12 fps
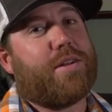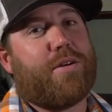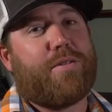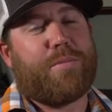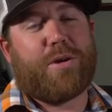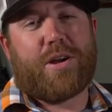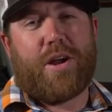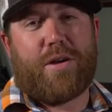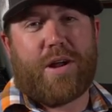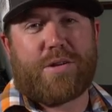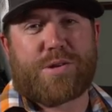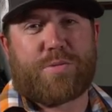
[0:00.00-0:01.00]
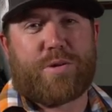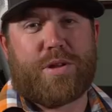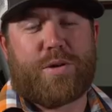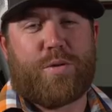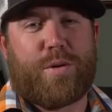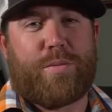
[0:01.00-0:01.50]
November in Colorado is a
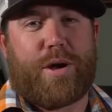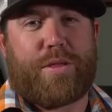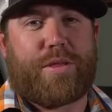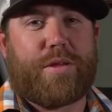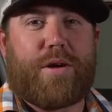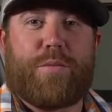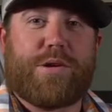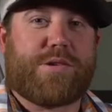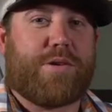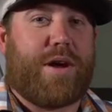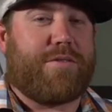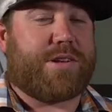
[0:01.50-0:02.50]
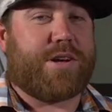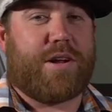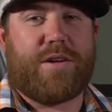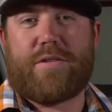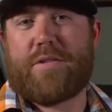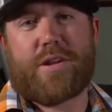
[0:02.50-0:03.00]
really cool month. Um, we still have a
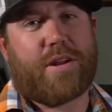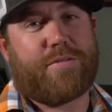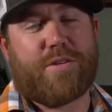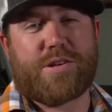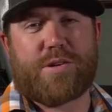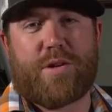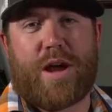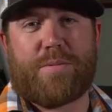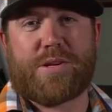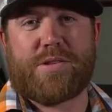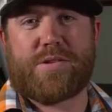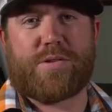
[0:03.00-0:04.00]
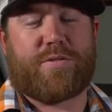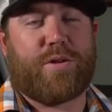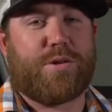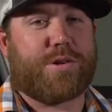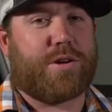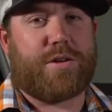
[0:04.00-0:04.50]
ton of ton of freestone options. Those
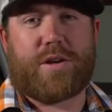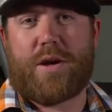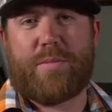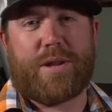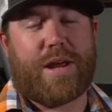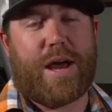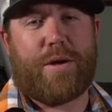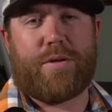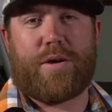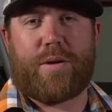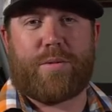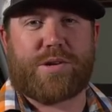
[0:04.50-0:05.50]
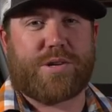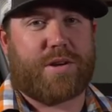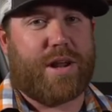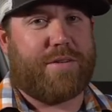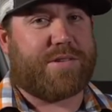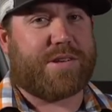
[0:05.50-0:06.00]
flows are coming down. Um, we're still
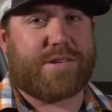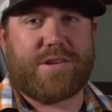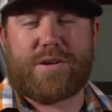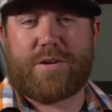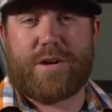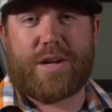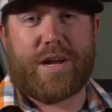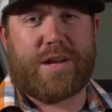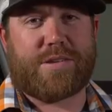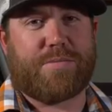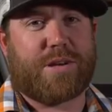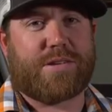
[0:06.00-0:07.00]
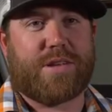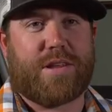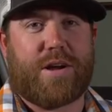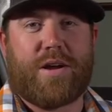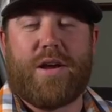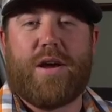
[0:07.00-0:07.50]
gonna have 60 degree days mixed in
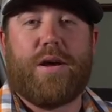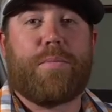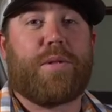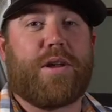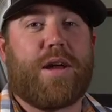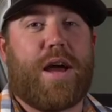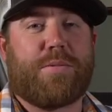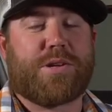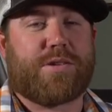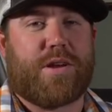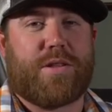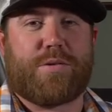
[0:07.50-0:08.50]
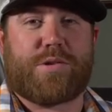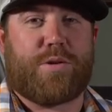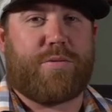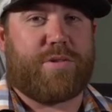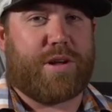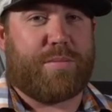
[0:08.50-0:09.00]
there. Plenty of options on those, so
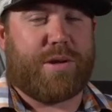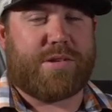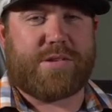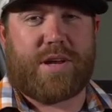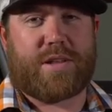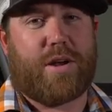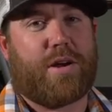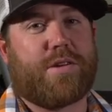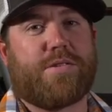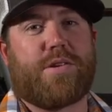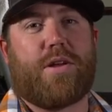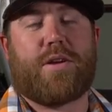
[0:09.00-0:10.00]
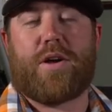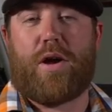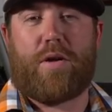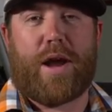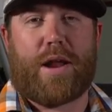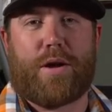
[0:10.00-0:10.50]
don't forget places like the Arkansas, the
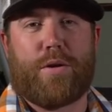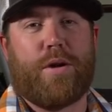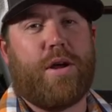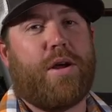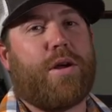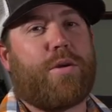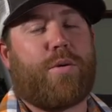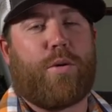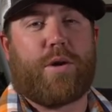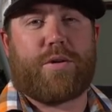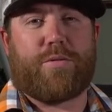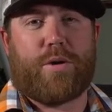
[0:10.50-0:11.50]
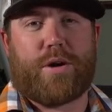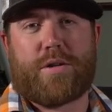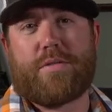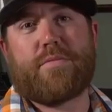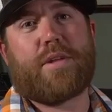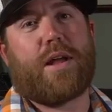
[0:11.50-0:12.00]
Colorado, Roaring
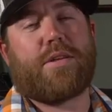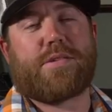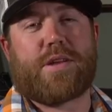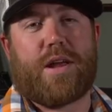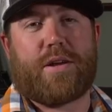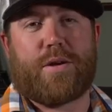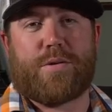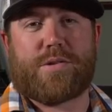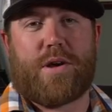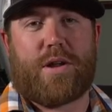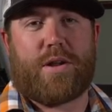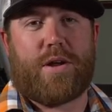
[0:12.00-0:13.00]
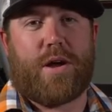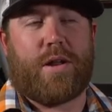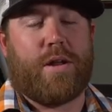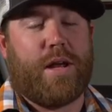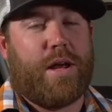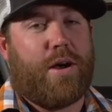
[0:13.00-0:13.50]
Fork, that list kind of goes on and
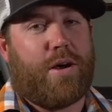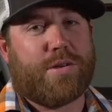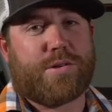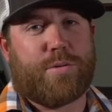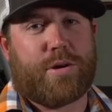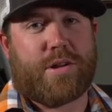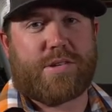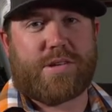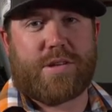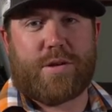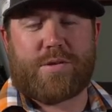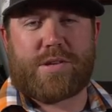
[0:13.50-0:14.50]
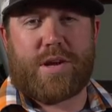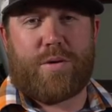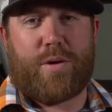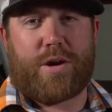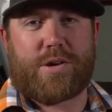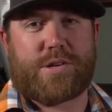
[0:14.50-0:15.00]
on. Also, we're gonna see those
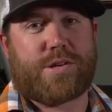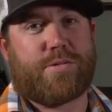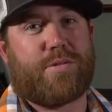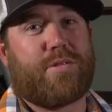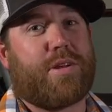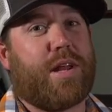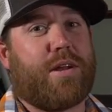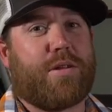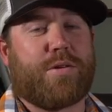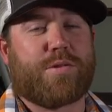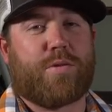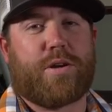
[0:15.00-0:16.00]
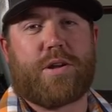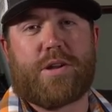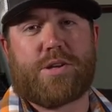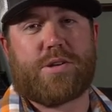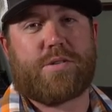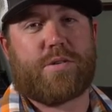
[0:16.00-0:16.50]
tailwaters get into those winter
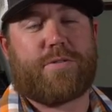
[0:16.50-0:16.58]
conditions.